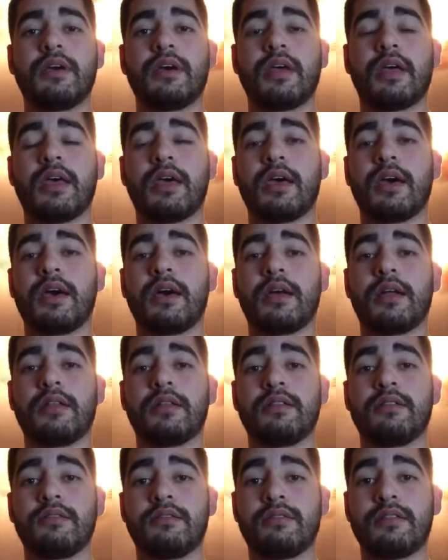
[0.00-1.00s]

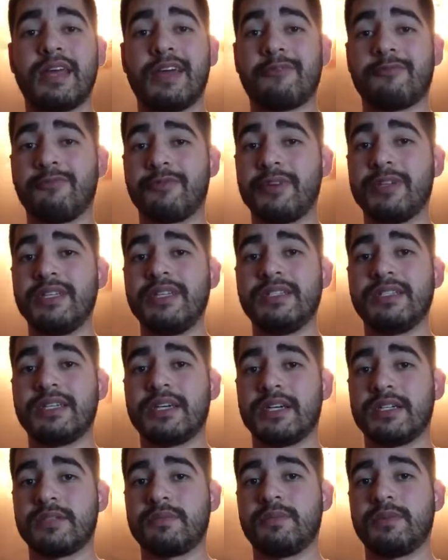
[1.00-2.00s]
And that really
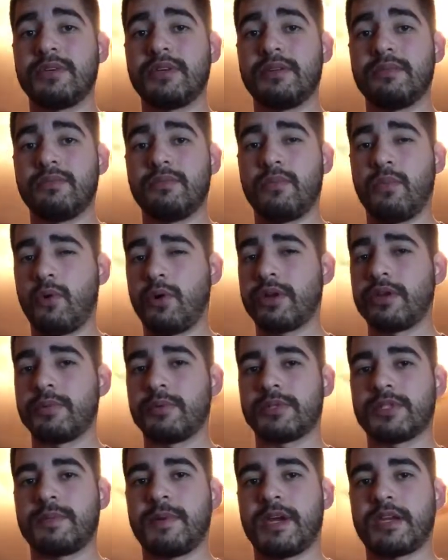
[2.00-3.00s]
does put it more into
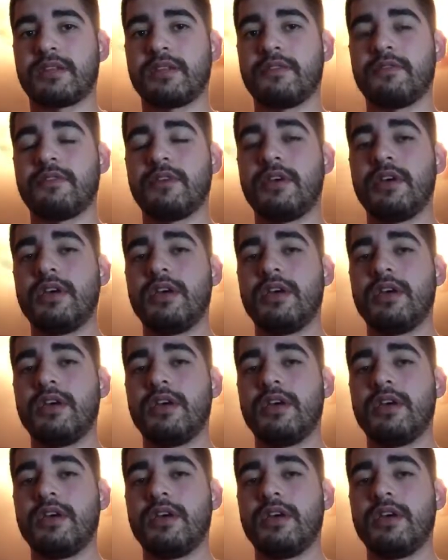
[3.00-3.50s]
perspective